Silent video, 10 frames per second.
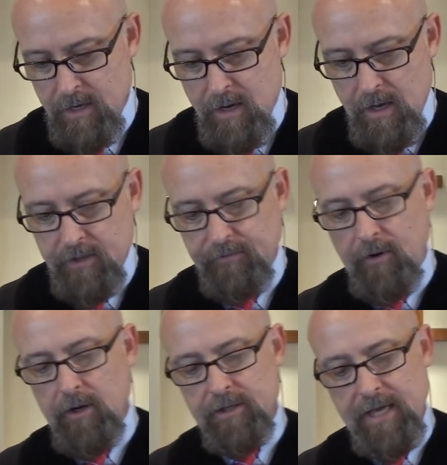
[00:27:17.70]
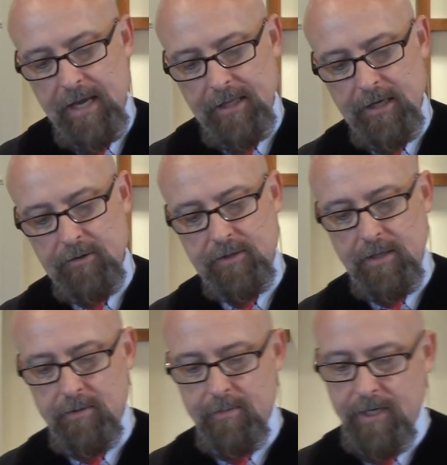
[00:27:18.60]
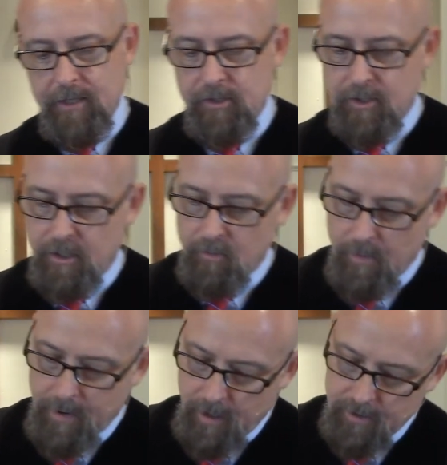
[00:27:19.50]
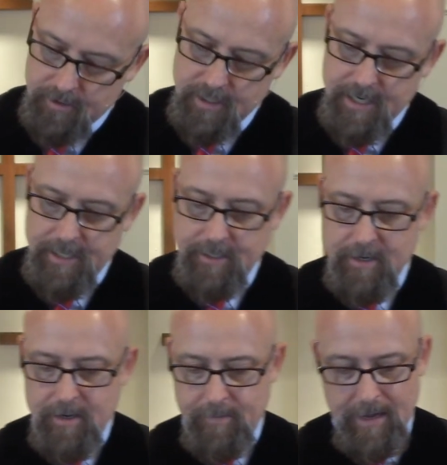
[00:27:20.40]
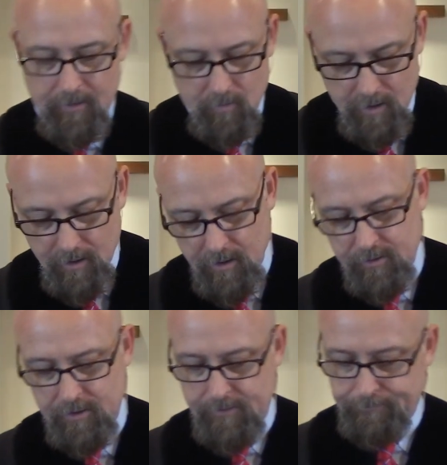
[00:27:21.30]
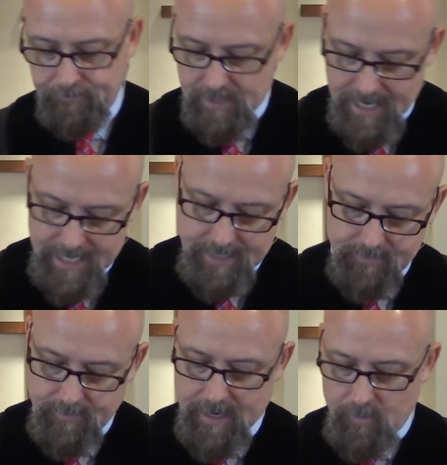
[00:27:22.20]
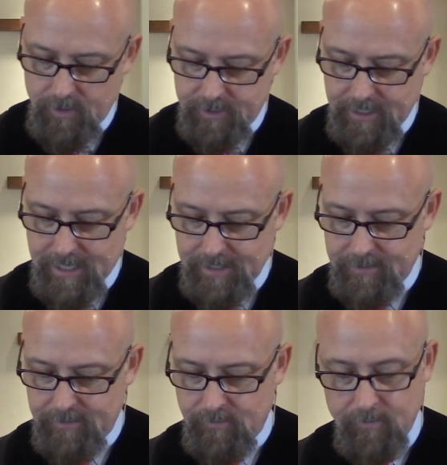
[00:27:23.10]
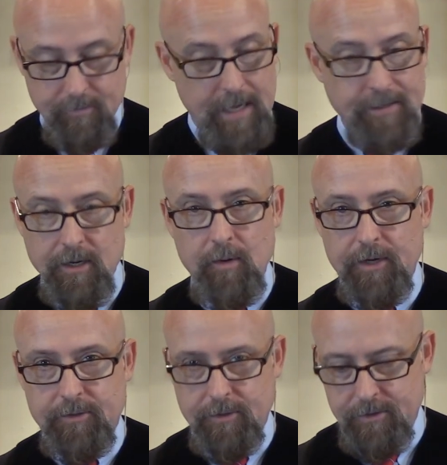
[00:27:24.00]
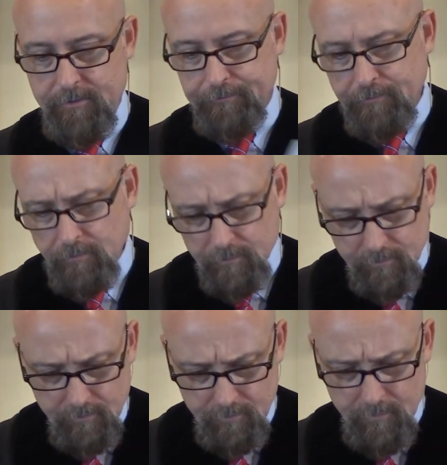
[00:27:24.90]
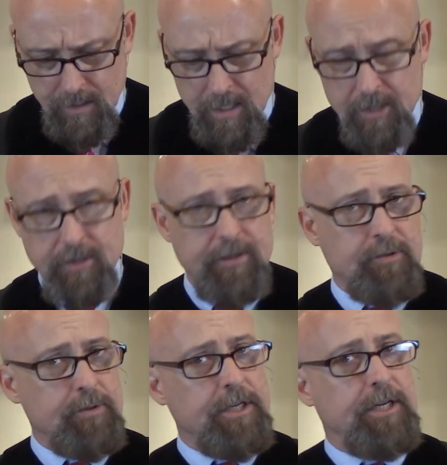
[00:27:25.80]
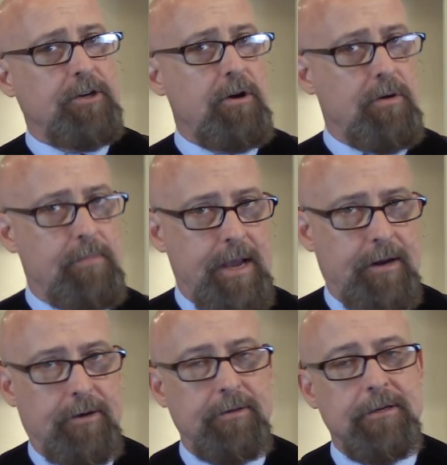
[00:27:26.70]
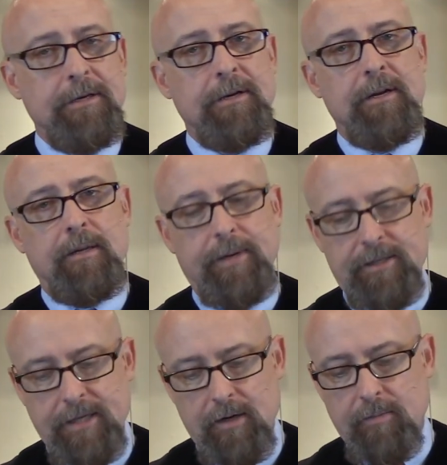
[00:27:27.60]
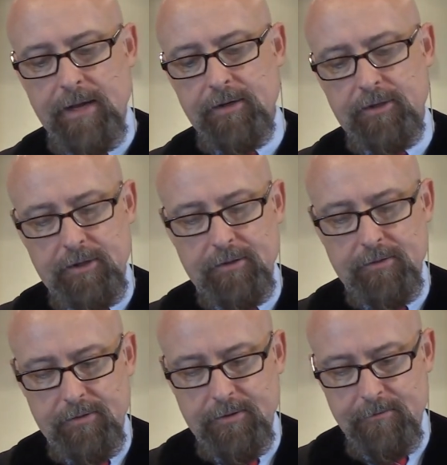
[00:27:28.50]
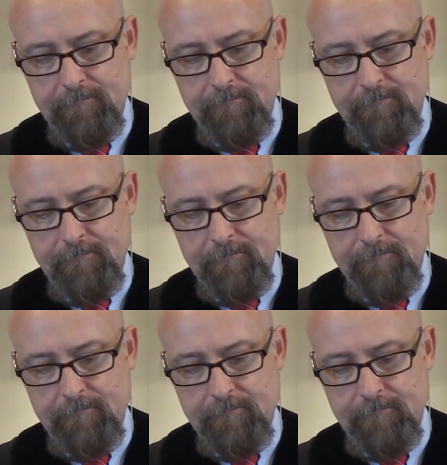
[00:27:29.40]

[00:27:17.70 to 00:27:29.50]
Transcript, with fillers: And as far as Gallio seemed to be concerned, what Paul is saying about words and names about which he had, had no interest. So this was an internal matter to be settled by the Jews.